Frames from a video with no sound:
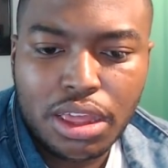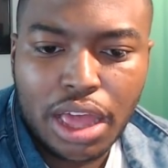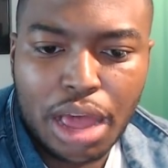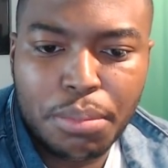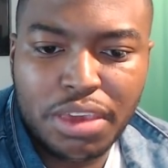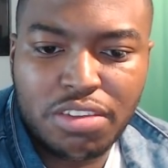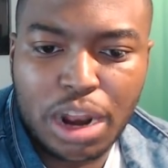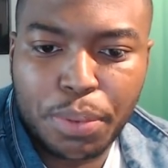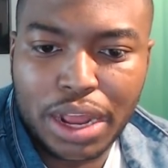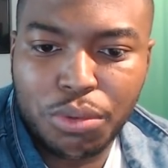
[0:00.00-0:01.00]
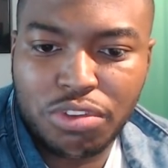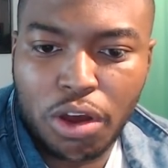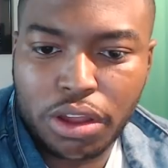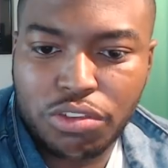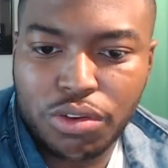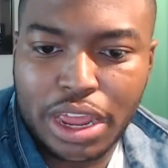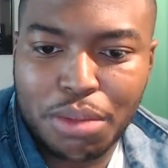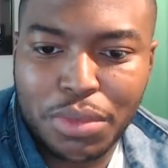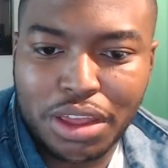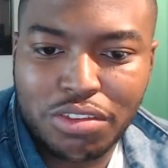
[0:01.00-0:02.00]
I missed it. I probably was talking too damn
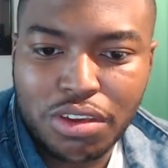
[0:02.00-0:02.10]
much.